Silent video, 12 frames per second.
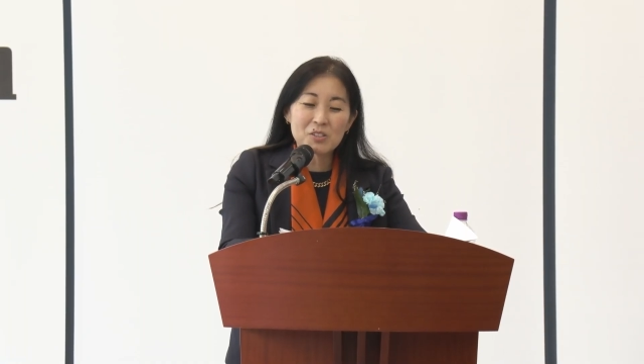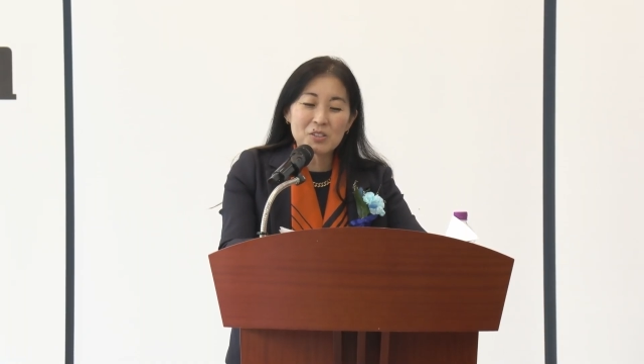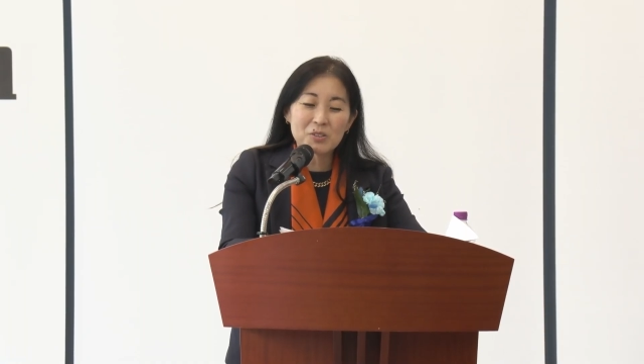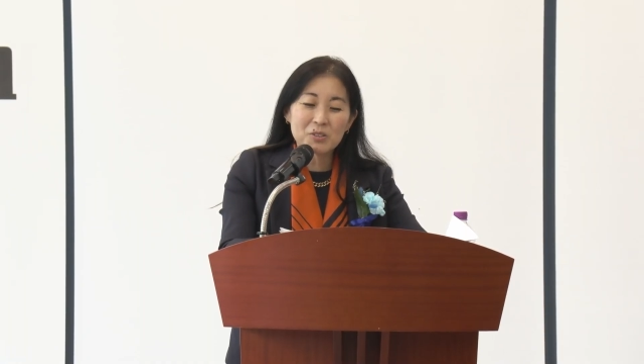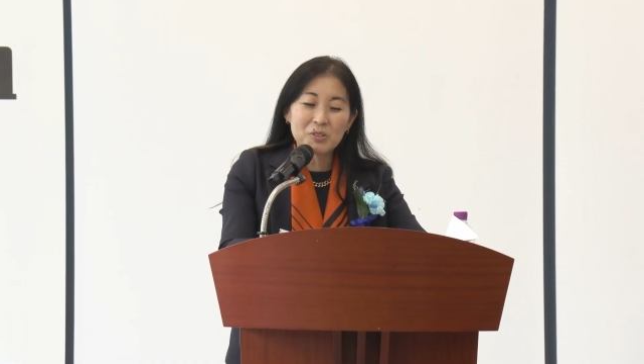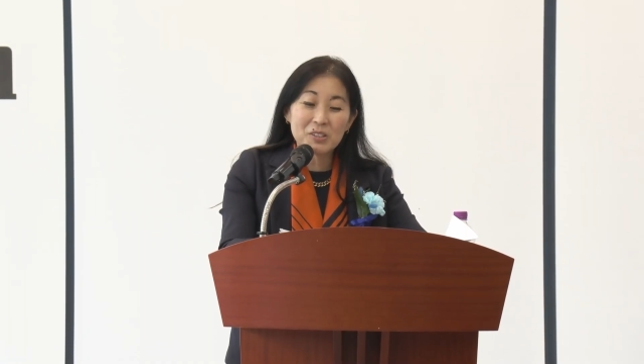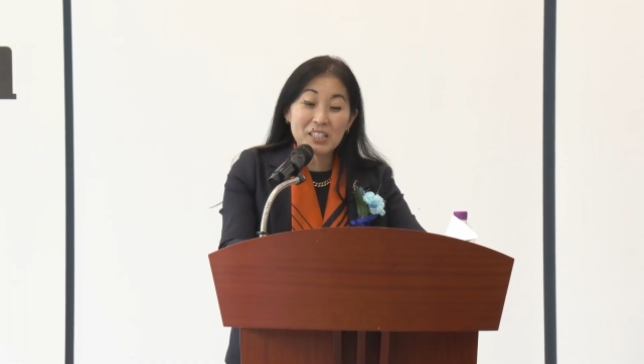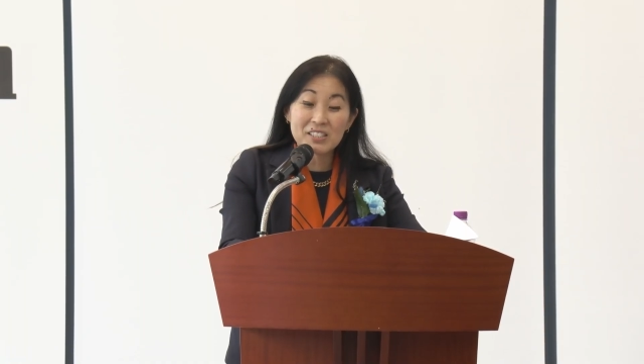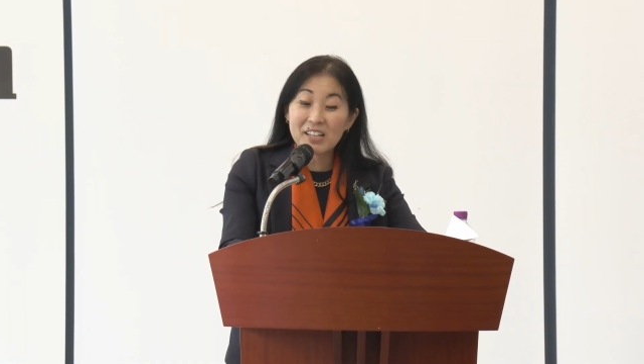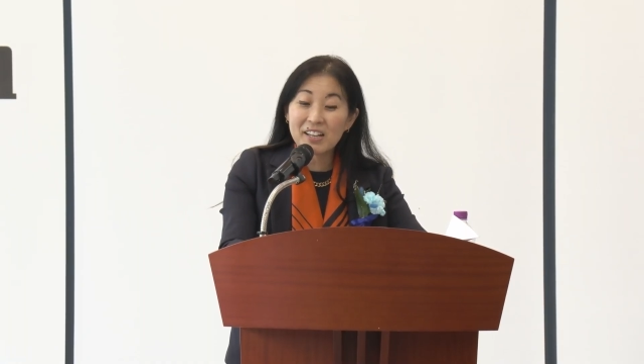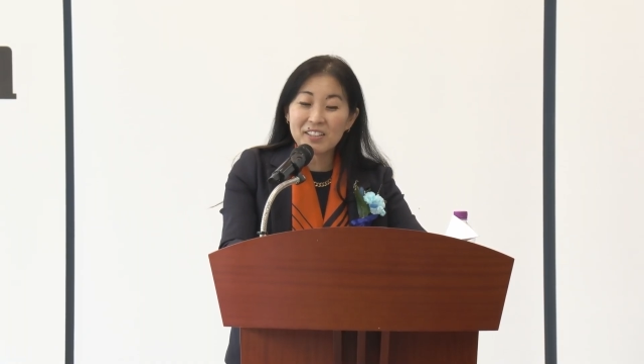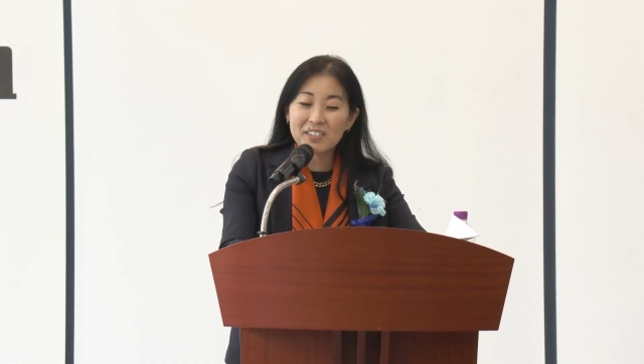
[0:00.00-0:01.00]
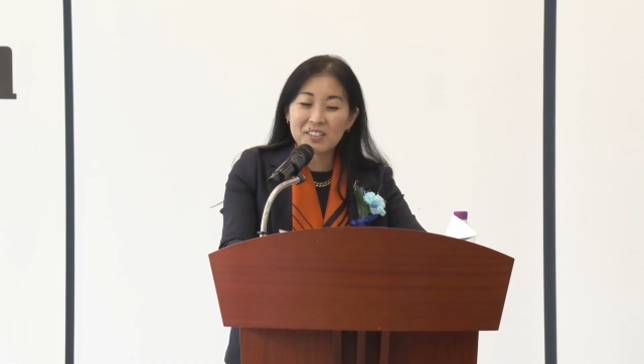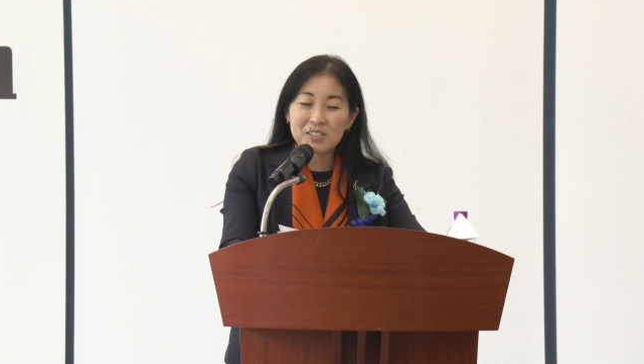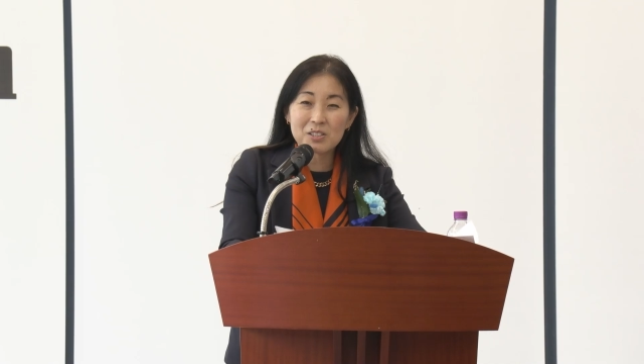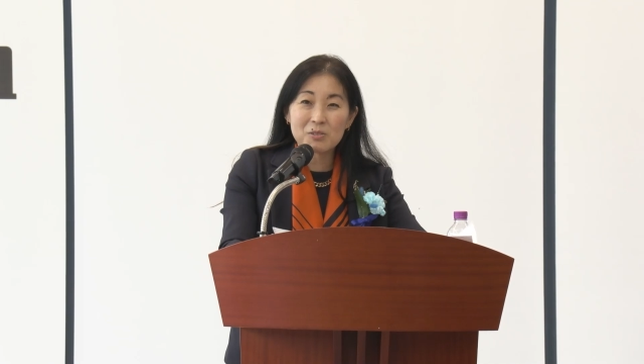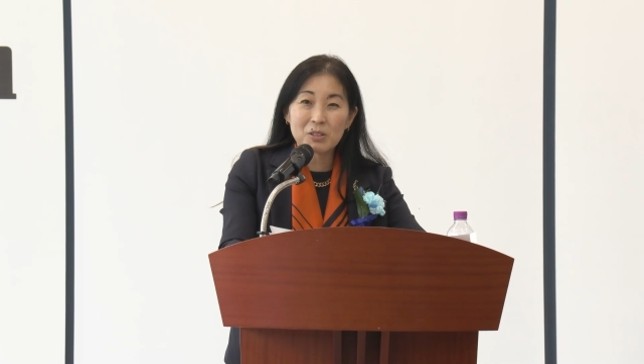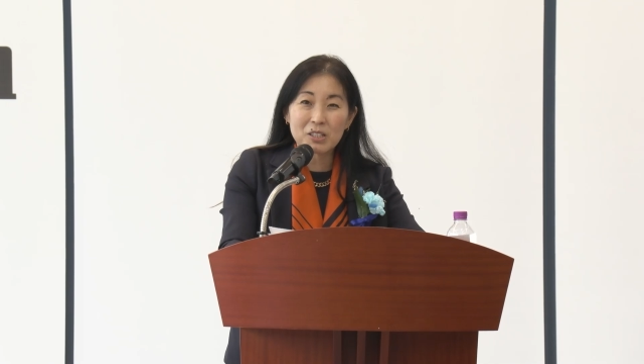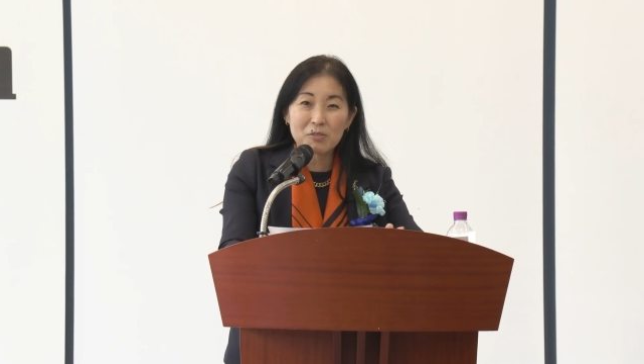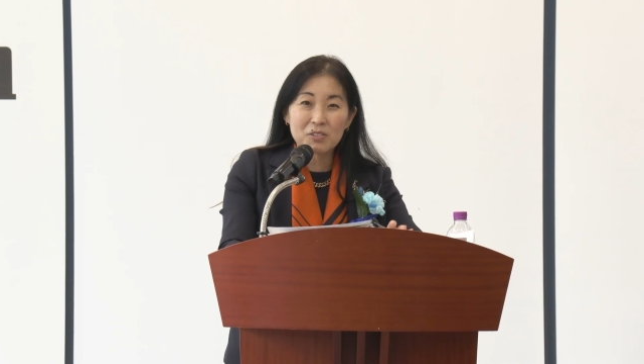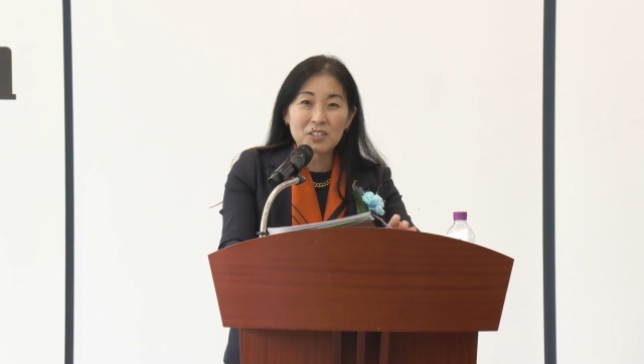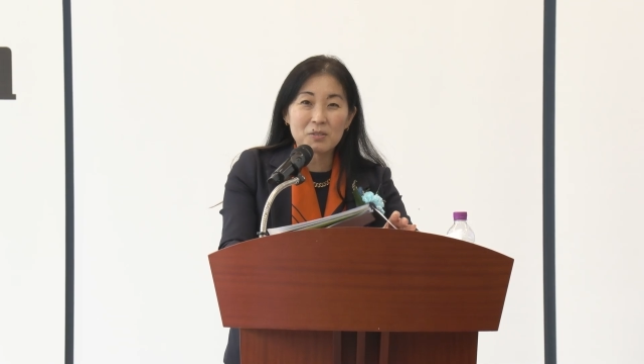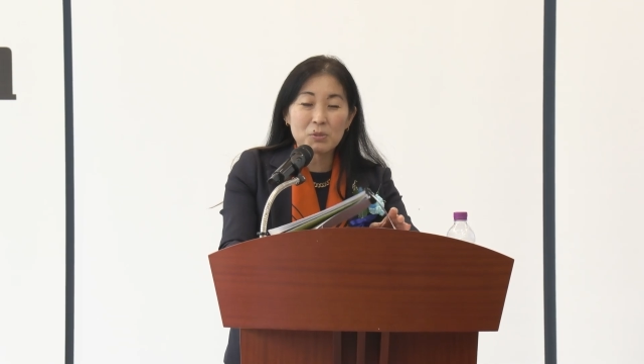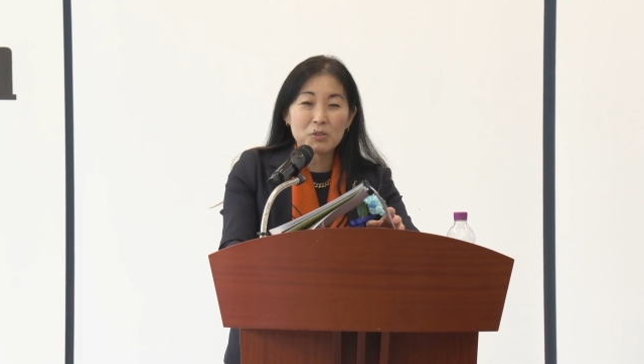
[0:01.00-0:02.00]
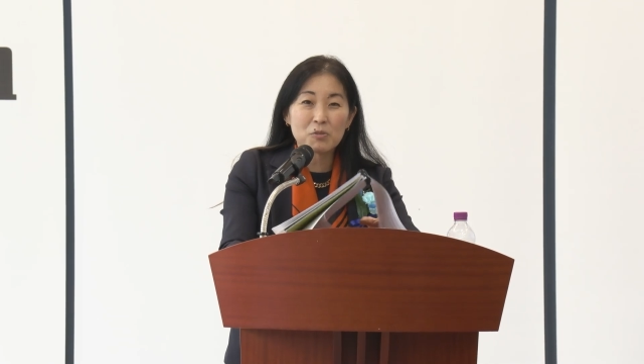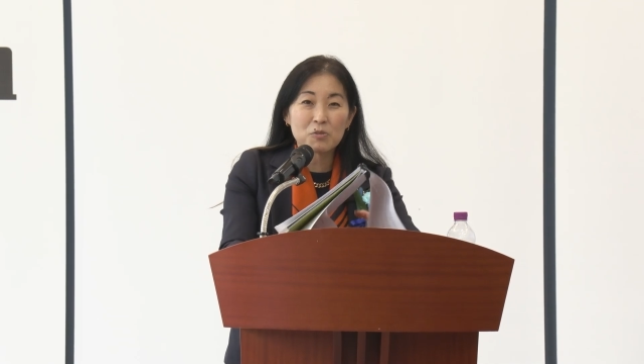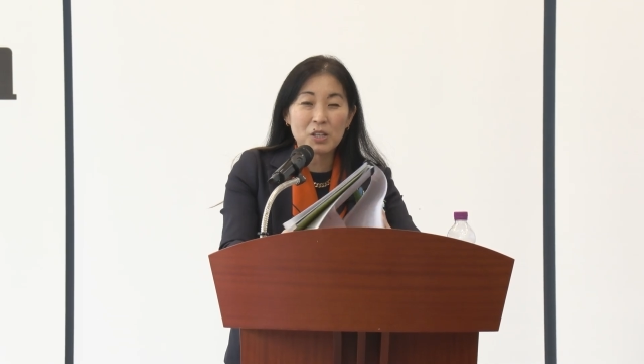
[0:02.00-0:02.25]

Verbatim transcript: to do. It ties into what I've said,